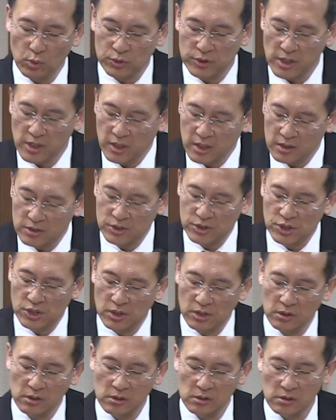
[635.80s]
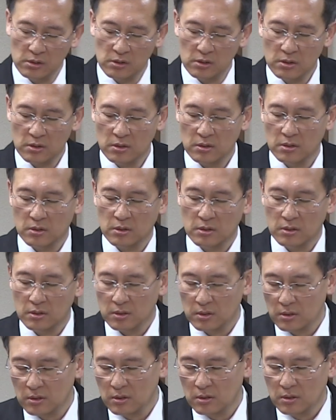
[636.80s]
For the Lord had said to
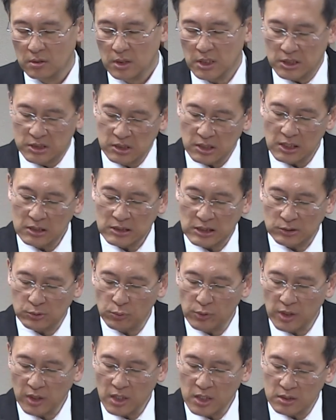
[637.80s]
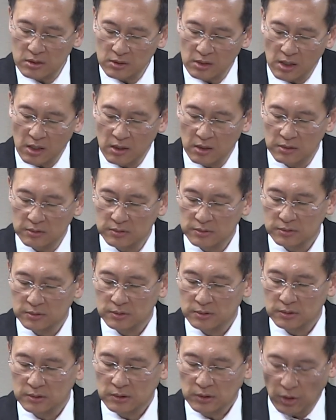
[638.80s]
Moses, "Say to the sons of
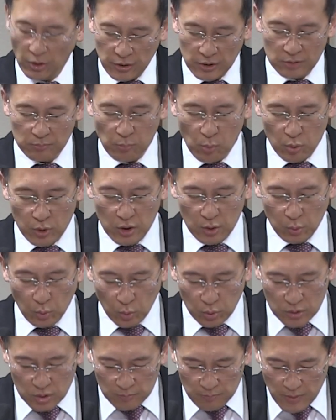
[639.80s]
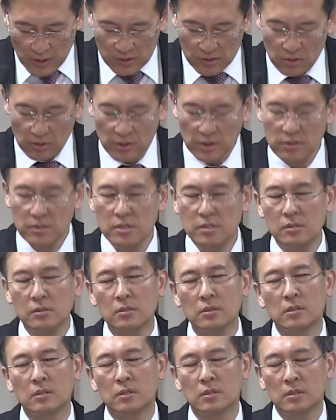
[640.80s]
Israel, you are an obstinate
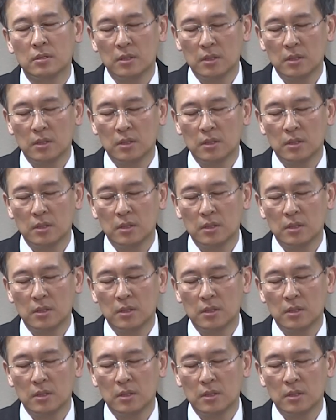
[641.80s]
people.